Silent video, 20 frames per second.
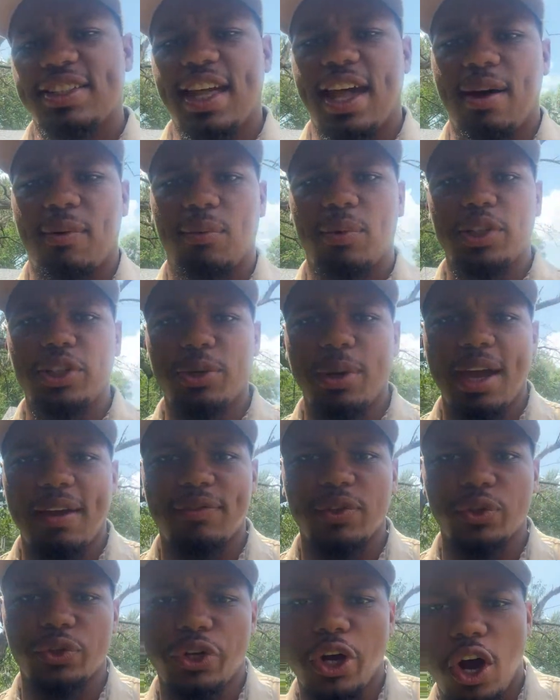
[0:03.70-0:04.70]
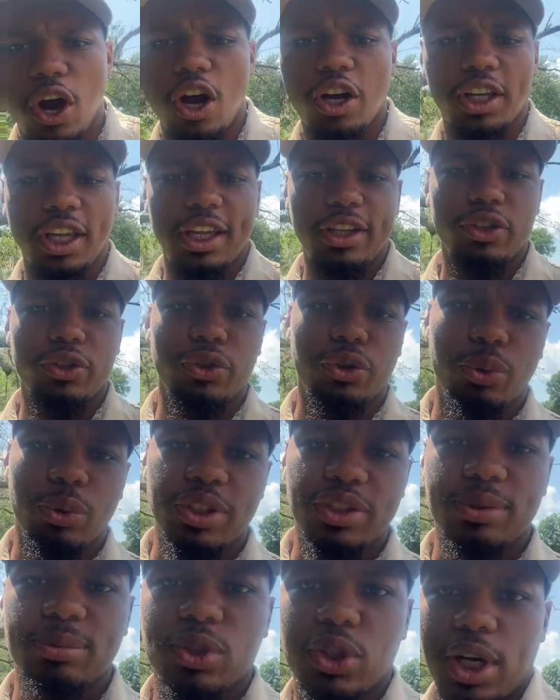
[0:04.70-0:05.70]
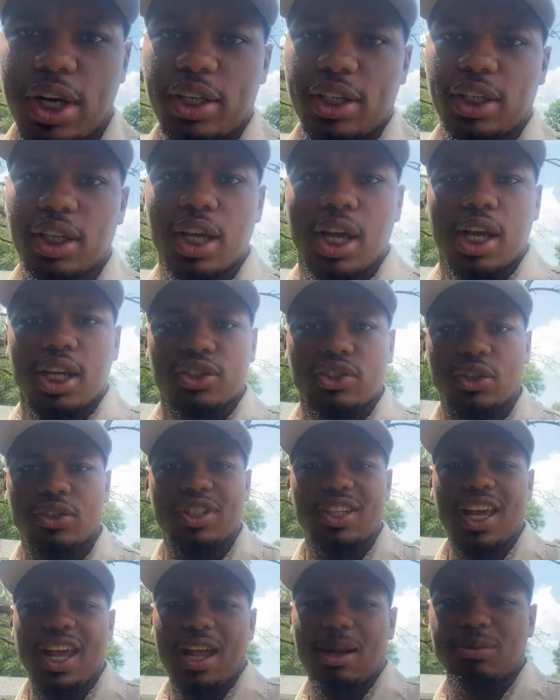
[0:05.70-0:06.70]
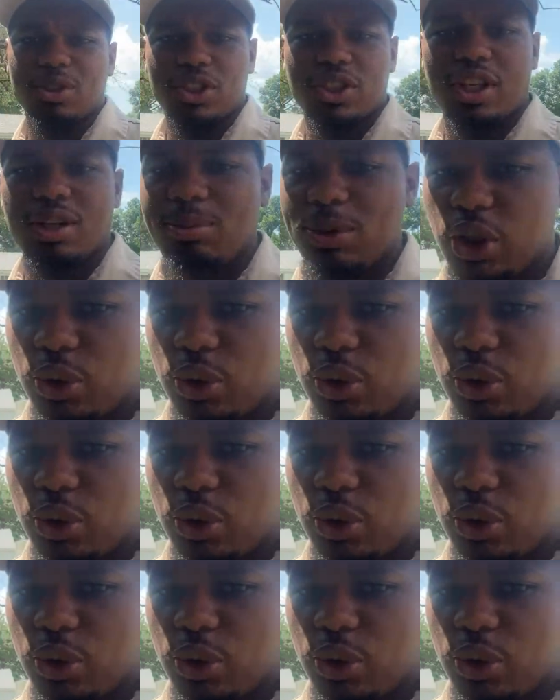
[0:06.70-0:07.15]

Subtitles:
that when you have your dog and you're doing some training. So today I'm just going to be